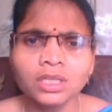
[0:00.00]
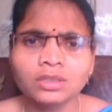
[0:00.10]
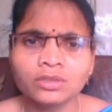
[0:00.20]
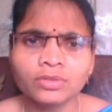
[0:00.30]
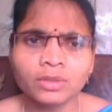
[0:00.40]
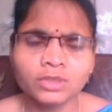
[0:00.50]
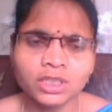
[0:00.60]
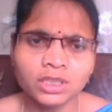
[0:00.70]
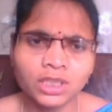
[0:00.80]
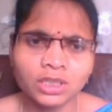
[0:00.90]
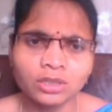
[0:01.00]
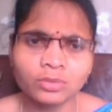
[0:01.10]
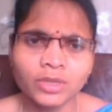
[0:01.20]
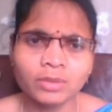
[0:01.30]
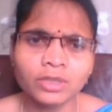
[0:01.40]
Then from 16th group
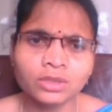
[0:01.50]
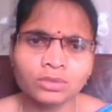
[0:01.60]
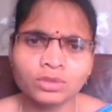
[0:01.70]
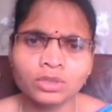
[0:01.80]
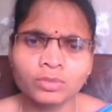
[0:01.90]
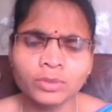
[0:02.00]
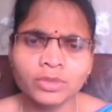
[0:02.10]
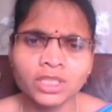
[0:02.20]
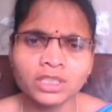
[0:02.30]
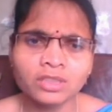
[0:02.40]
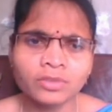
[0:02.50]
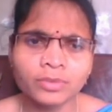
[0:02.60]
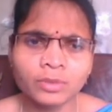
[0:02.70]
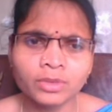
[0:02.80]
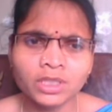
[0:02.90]
elements, ozone preparation with
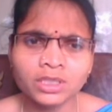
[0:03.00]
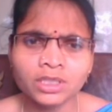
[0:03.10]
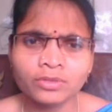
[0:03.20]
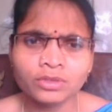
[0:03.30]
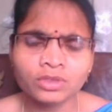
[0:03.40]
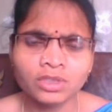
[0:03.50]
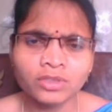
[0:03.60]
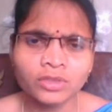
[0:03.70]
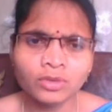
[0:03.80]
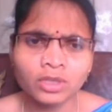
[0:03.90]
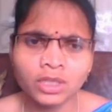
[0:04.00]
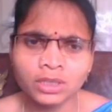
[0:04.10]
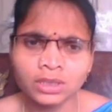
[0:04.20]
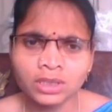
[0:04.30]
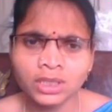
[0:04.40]
properties of ozone with
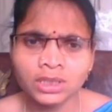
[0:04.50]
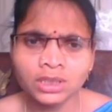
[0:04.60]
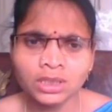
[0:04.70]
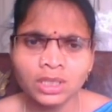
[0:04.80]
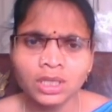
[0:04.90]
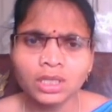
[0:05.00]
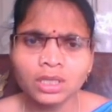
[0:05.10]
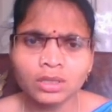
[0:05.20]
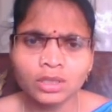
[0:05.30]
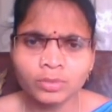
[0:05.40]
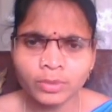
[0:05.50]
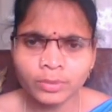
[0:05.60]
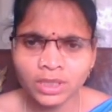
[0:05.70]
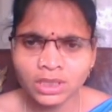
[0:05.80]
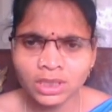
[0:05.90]
followings. Next, chlorine
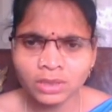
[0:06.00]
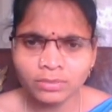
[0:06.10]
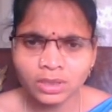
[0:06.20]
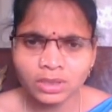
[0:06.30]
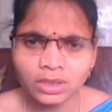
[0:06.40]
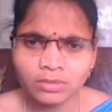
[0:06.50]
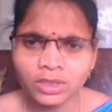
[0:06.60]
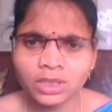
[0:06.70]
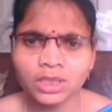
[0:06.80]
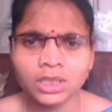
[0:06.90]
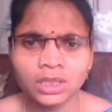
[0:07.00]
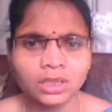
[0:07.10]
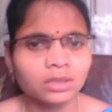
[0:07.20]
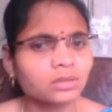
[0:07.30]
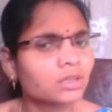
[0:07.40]
preparation with
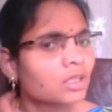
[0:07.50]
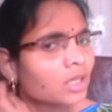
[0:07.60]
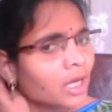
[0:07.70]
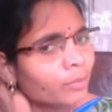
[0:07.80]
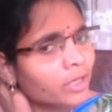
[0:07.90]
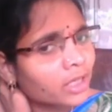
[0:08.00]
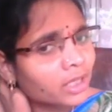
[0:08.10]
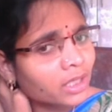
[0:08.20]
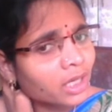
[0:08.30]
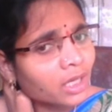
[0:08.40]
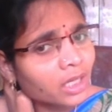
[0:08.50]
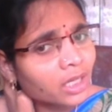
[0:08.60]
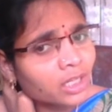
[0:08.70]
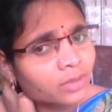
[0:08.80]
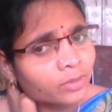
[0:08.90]
in laboratory or
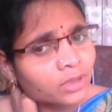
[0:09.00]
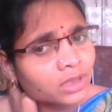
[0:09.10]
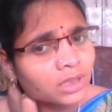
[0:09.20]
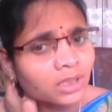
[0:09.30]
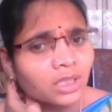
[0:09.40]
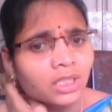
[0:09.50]
Decans process.